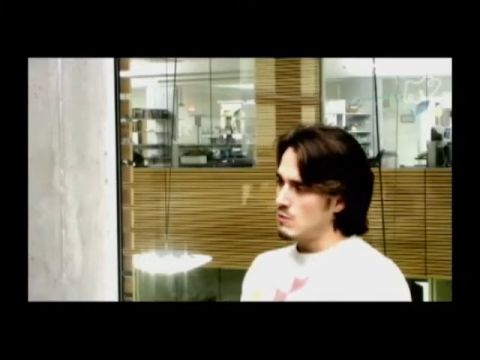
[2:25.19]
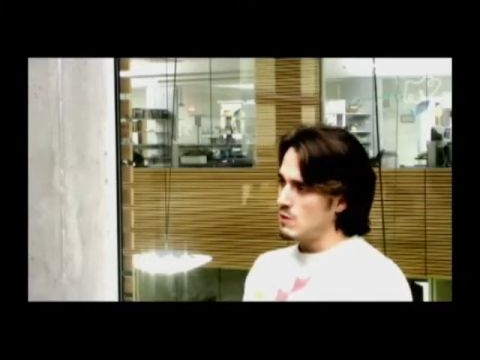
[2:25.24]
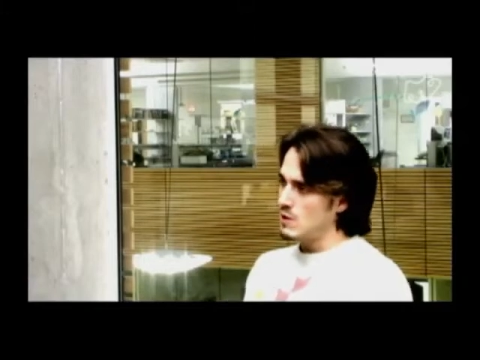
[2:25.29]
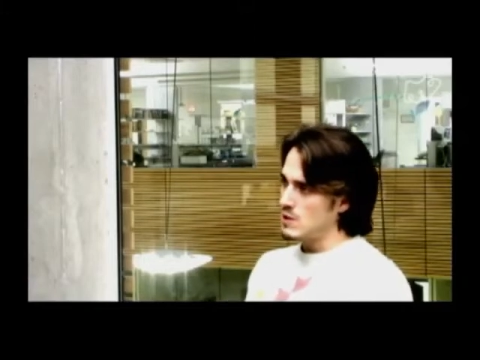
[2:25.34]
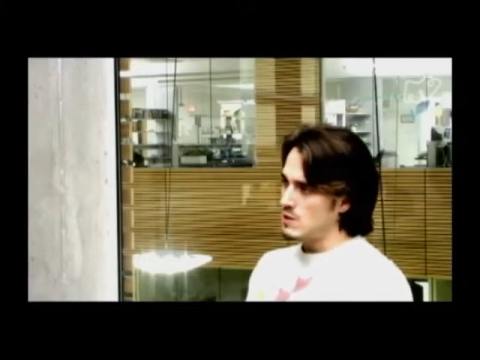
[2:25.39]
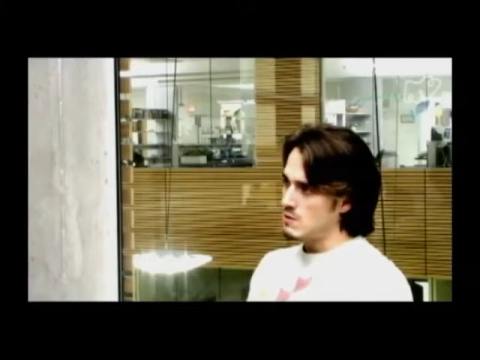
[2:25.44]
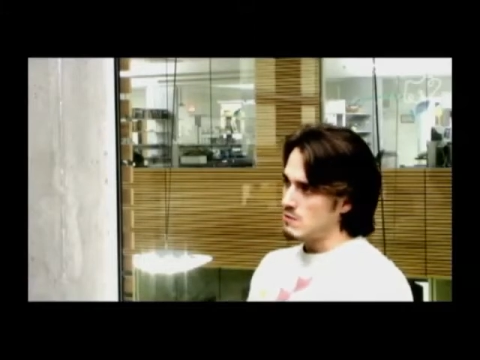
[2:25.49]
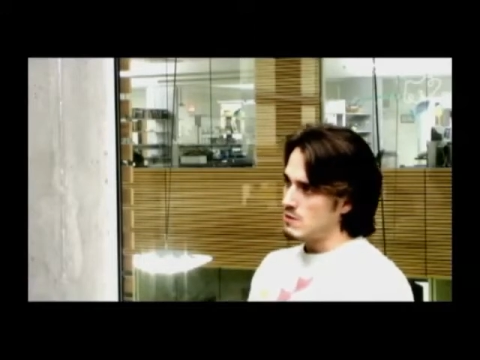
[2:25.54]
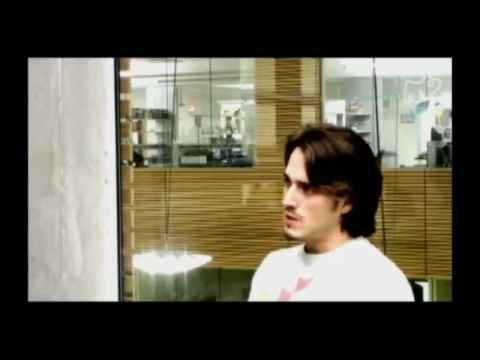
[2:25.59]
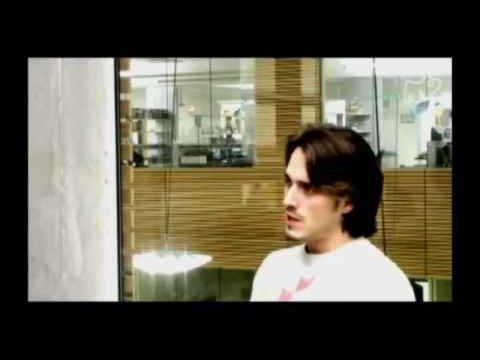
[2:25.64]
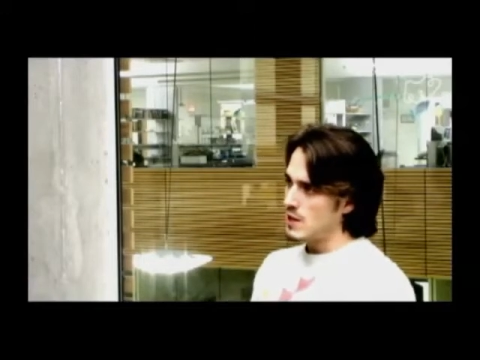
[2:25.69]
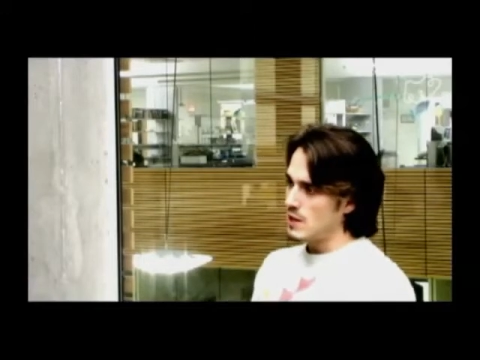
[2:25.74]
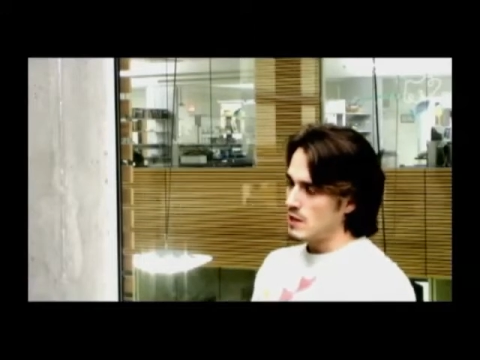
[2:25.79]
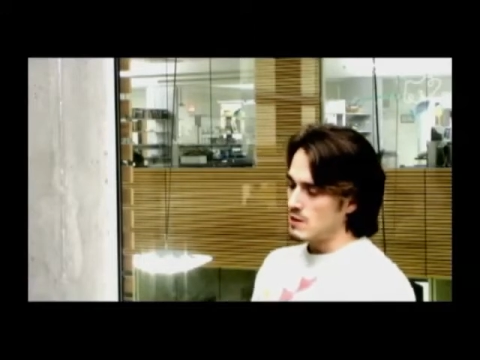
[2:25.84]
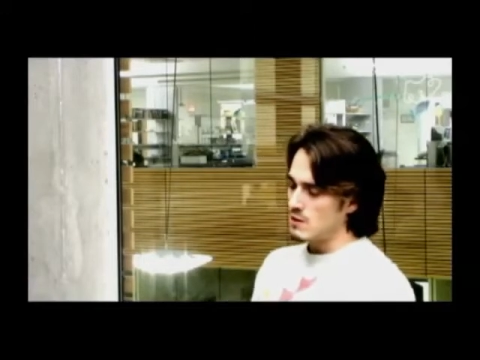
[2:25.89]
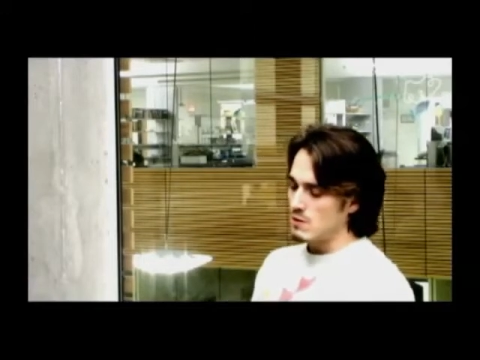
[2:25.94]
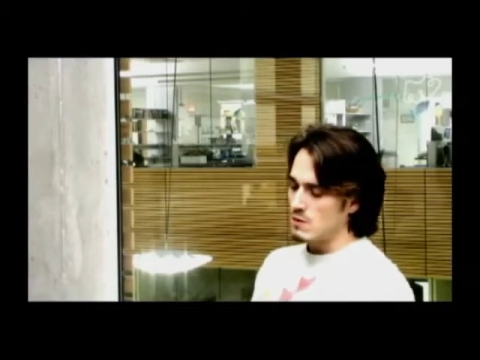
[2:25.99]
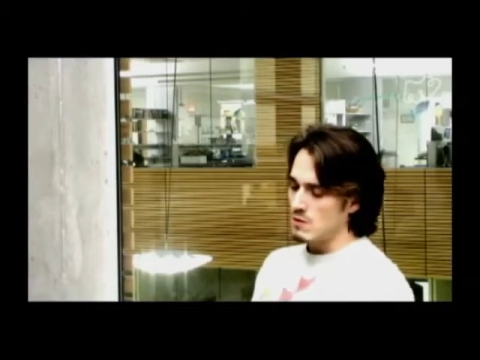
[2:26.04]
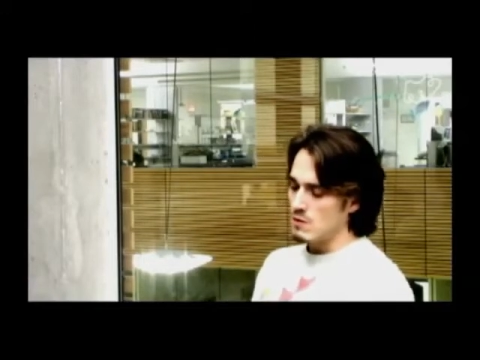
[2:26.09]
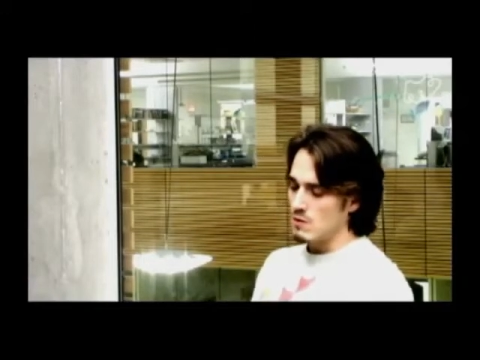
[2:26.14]
do a
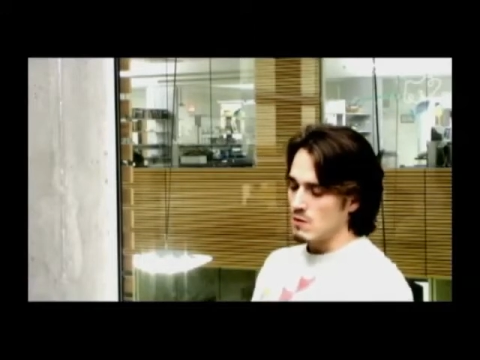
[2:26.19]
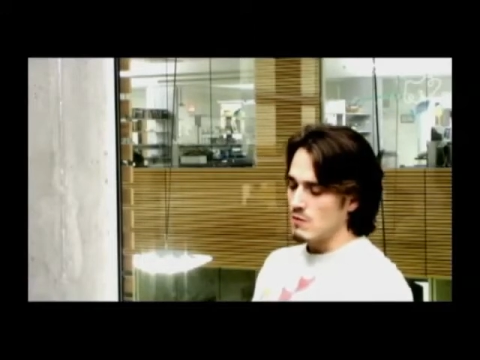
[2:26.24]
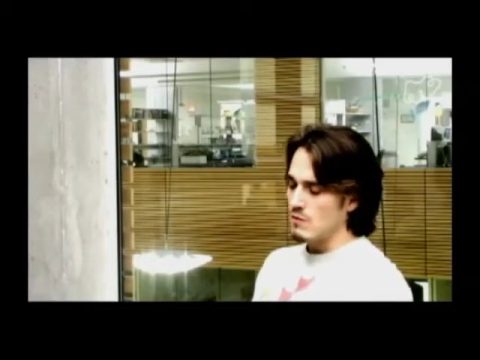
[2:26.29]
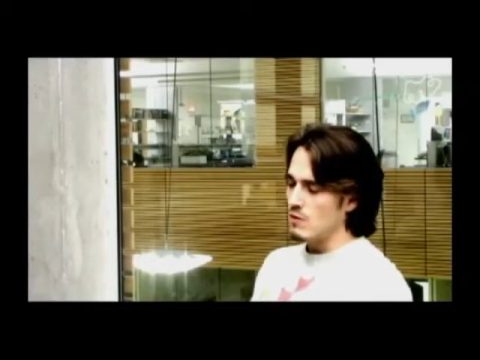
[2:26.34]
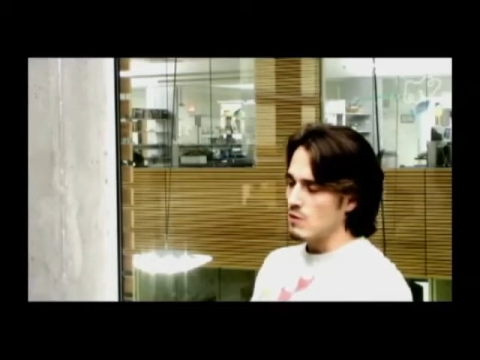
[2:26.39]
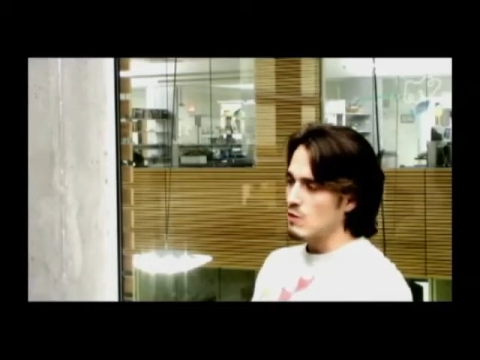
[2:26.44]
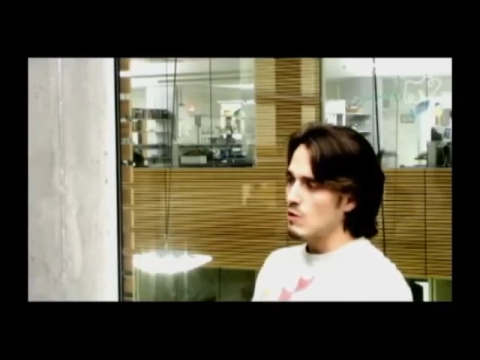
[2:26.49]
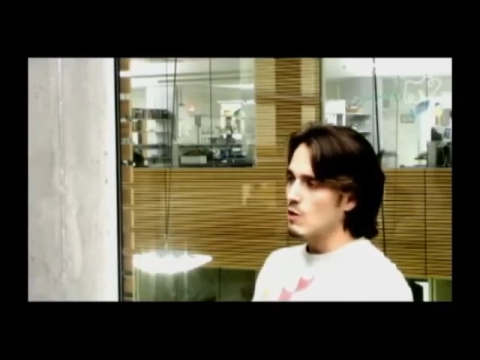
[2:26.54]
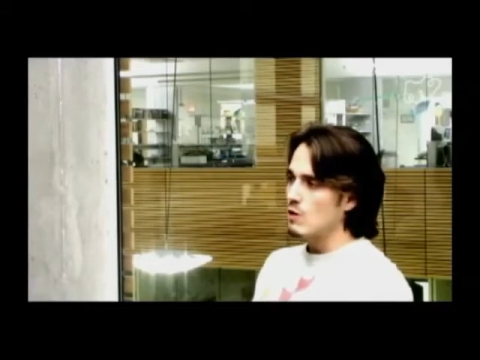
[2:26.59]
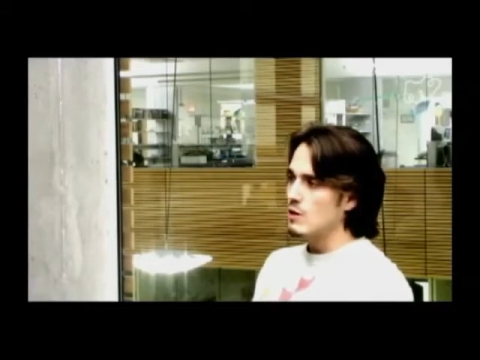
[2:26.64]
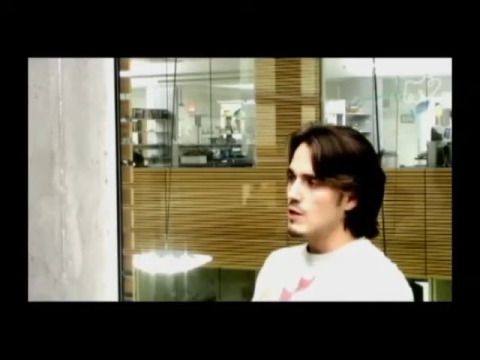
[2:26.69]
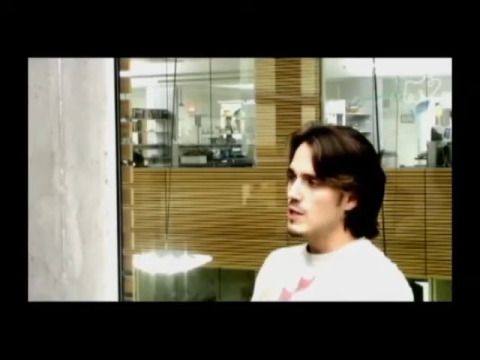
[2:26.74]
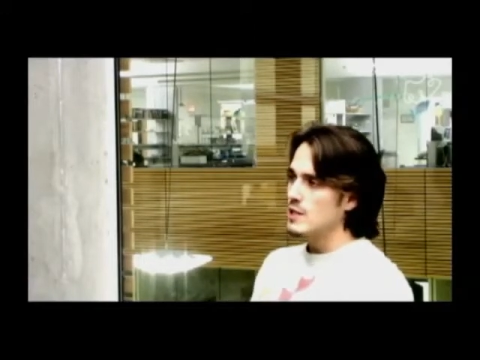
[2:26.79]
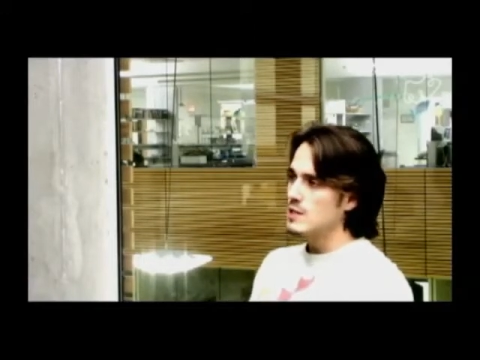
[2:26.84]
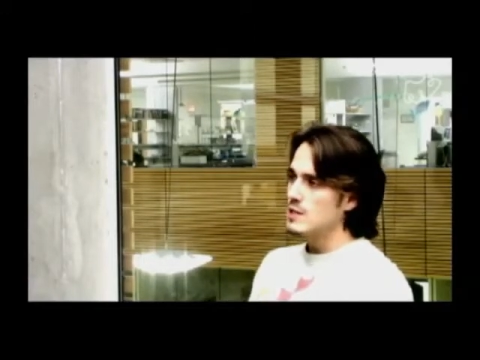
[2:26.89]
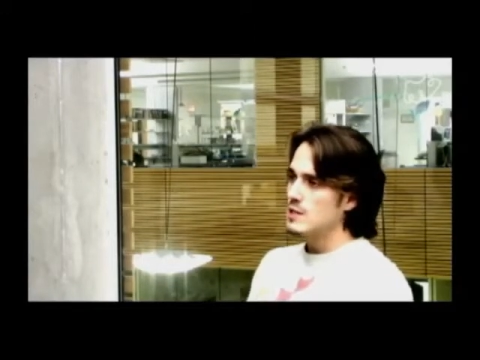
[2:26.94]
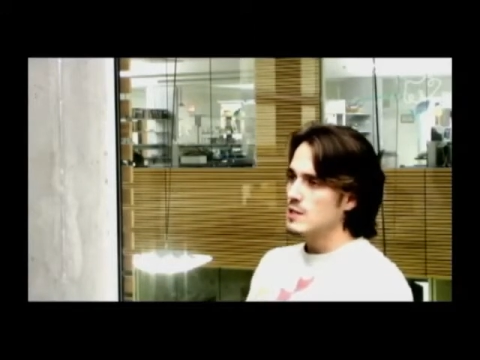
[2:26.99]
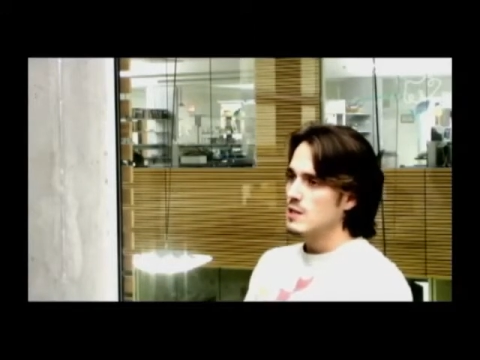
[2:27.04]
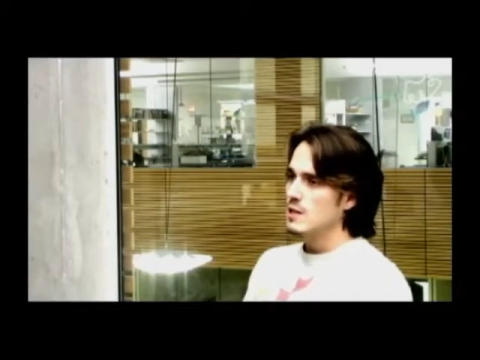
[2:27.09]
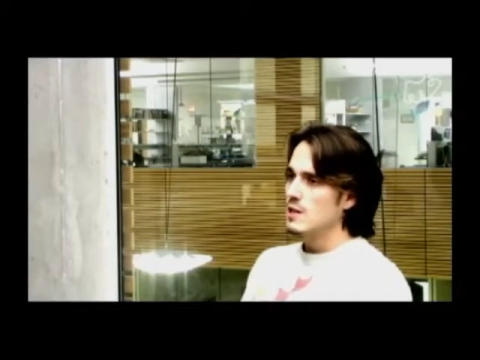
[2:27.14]
stricken and you look for
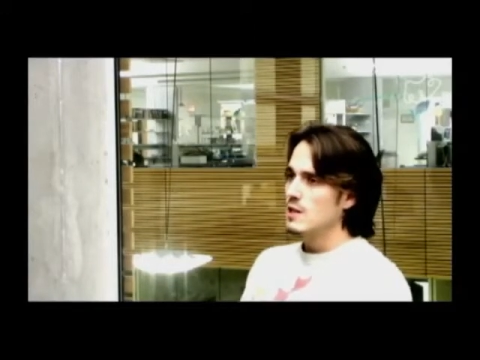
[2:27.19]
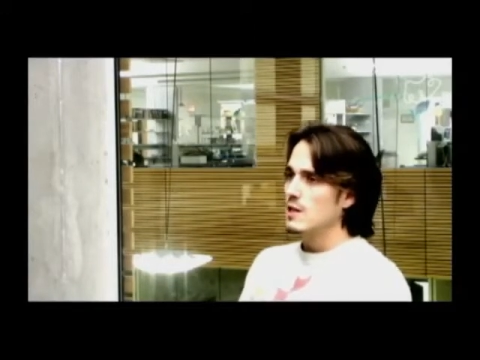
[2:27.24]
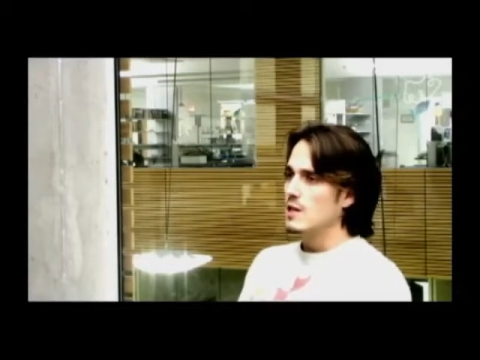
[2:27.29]
colonies,